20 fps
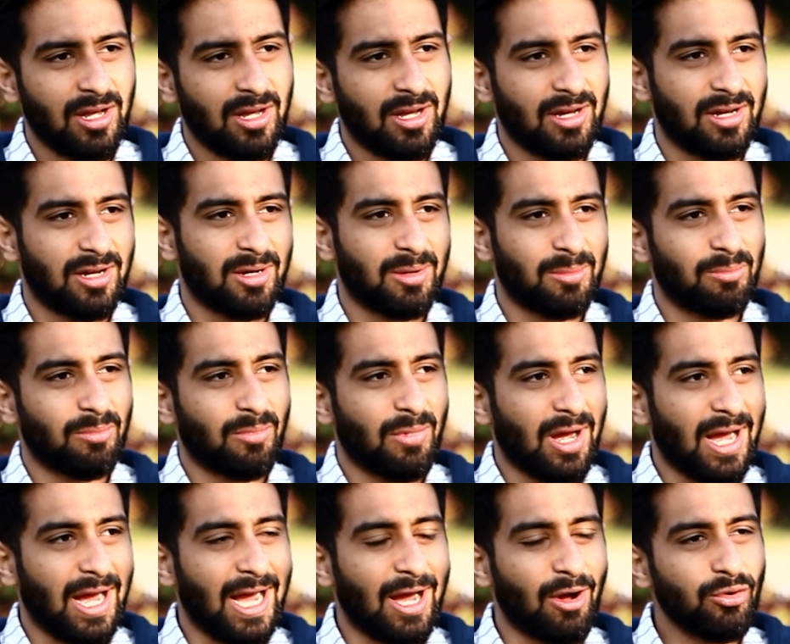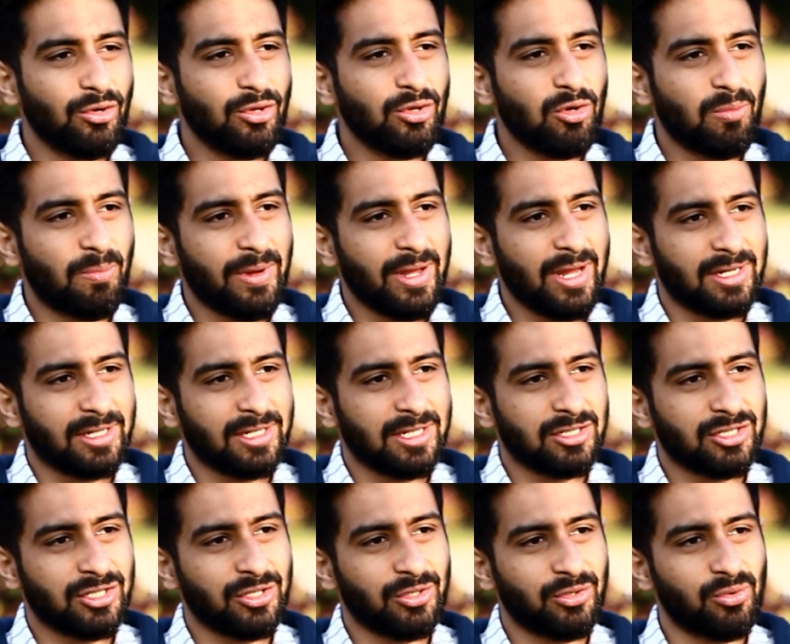Uh, how do you pay
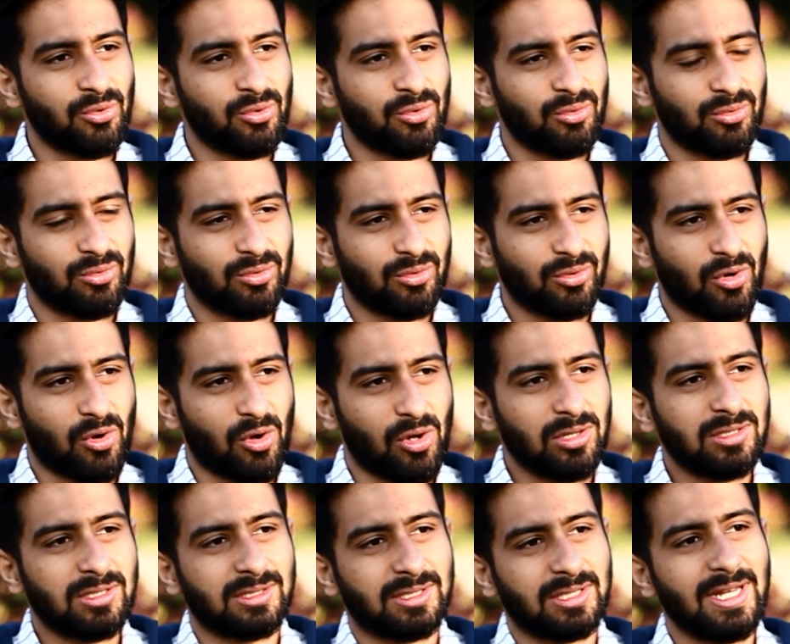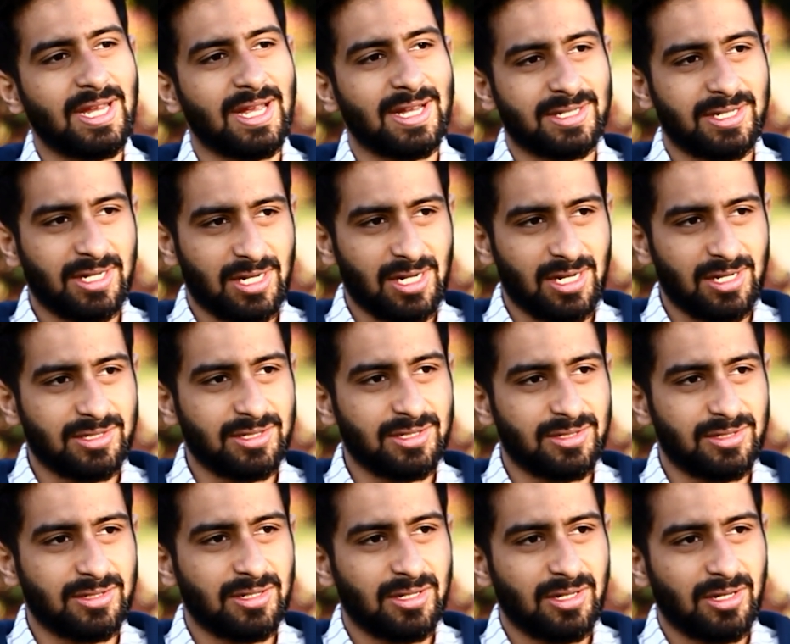attention to all the three asset
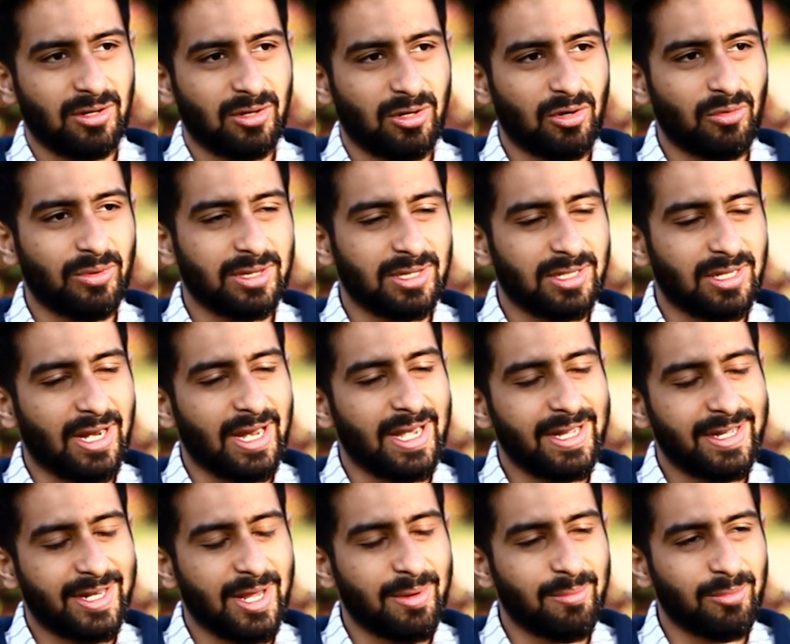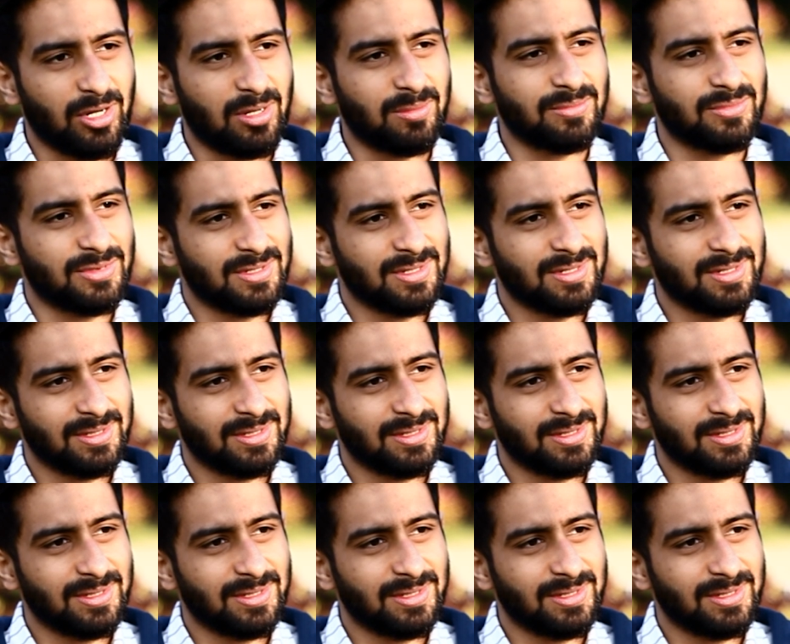classes, when the right time comes?